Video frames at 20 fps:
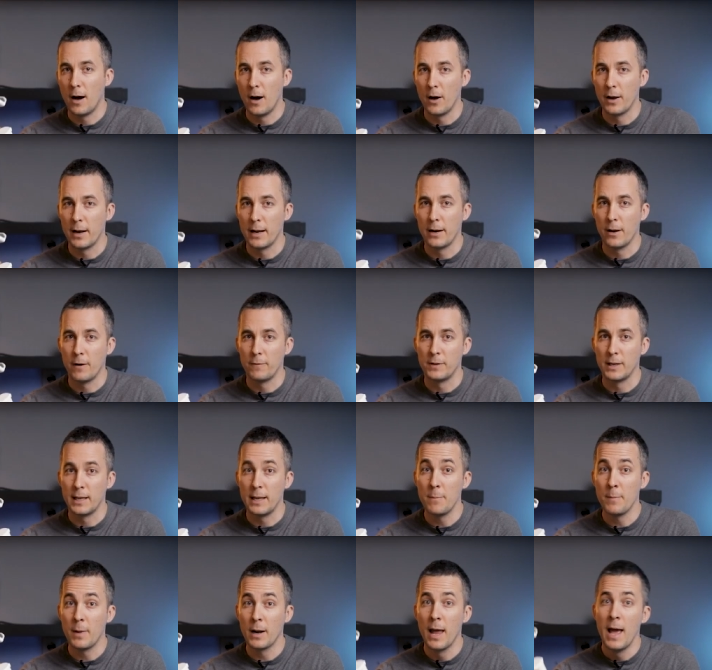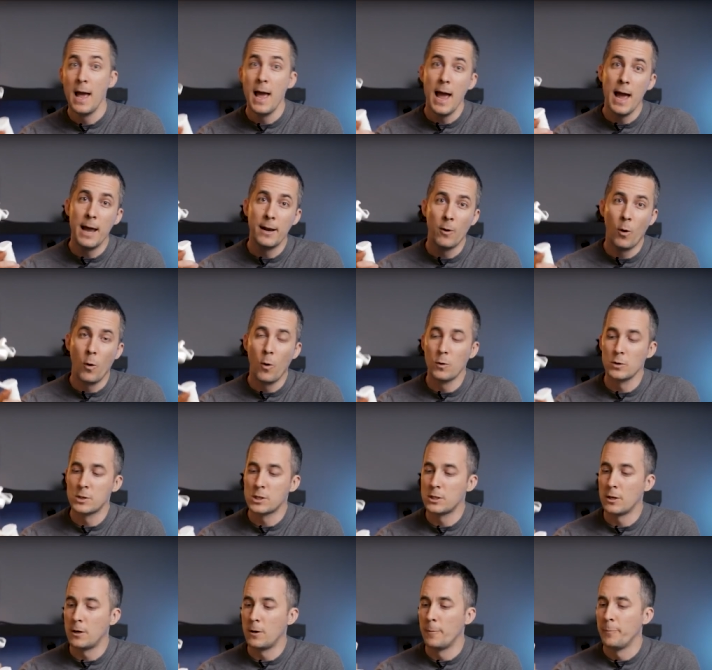on and off the gimbal, and
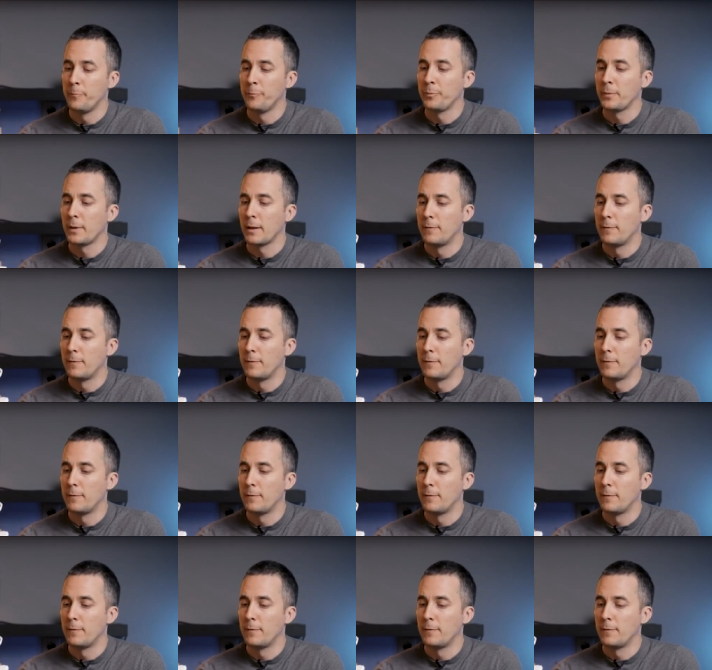also